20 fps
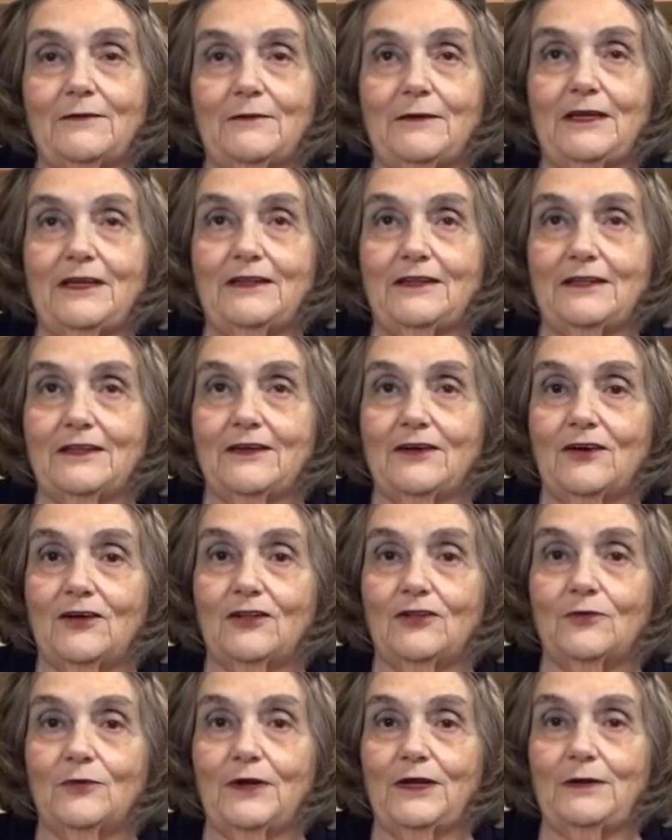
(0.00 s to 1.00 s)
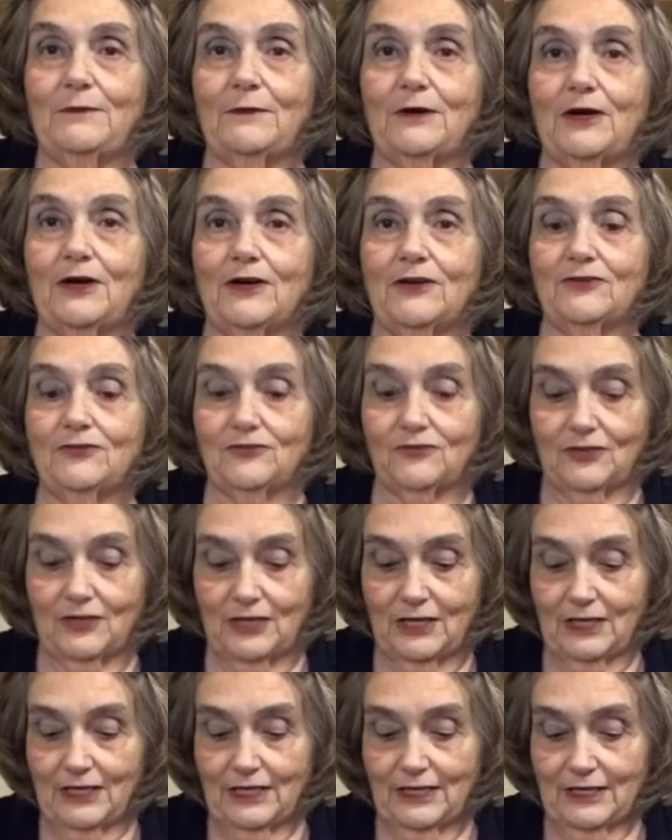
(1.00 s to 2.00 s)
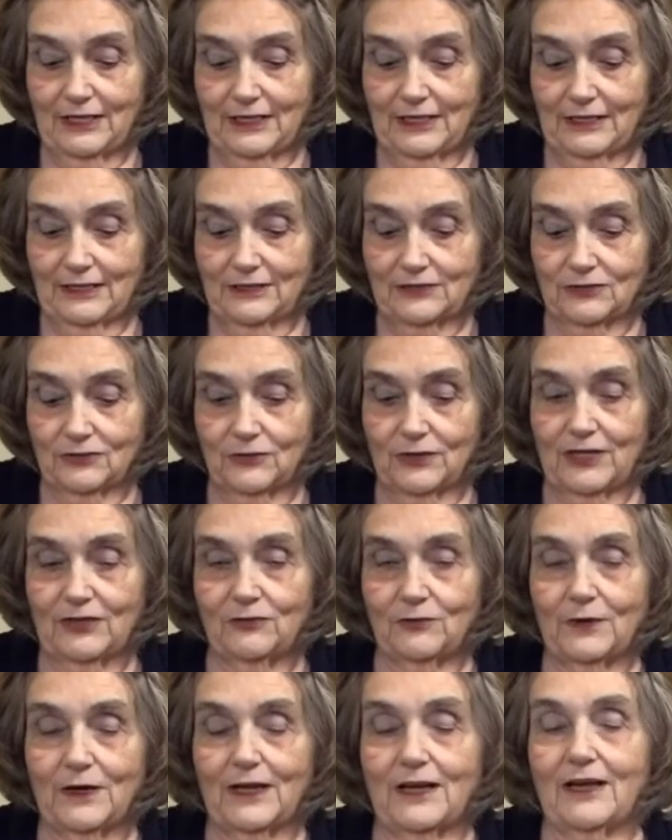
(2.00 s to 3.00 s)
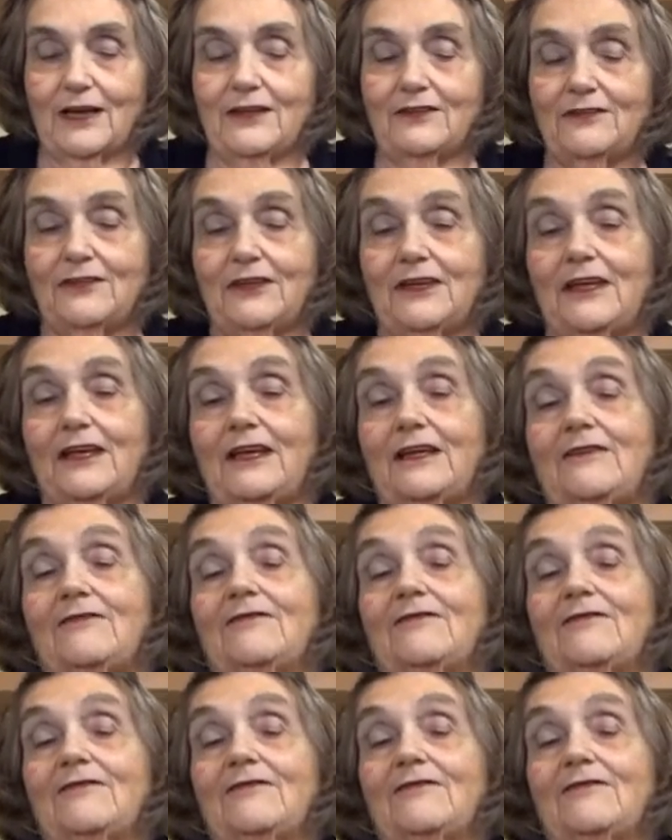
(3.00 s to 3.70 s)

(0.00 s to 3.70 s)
me the Halloween box. So guess what I got today?